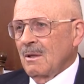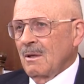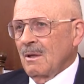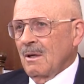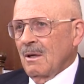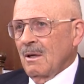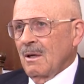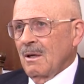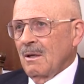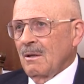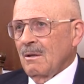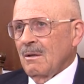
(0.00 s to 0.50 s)

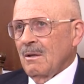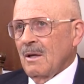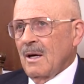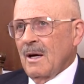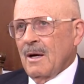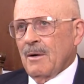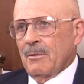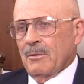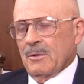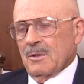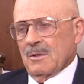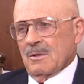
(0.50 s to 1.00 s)
And
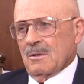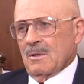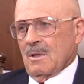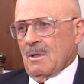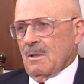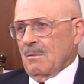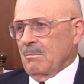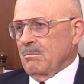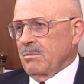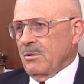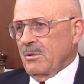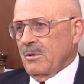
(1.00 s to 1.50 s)
that was a
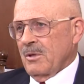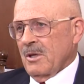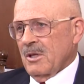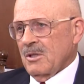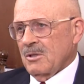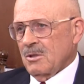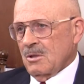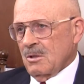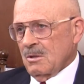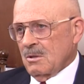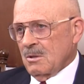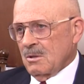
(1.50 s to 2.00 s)

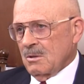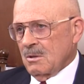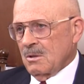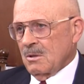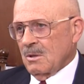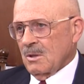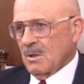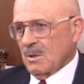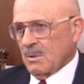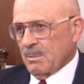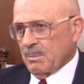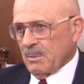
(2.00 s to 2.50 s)
precious
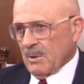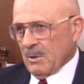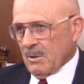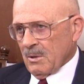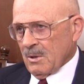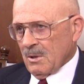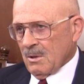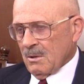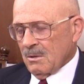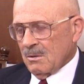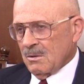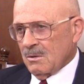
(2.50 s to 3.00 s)

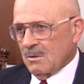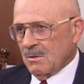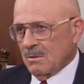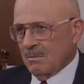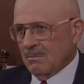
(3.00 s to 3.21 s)
experience.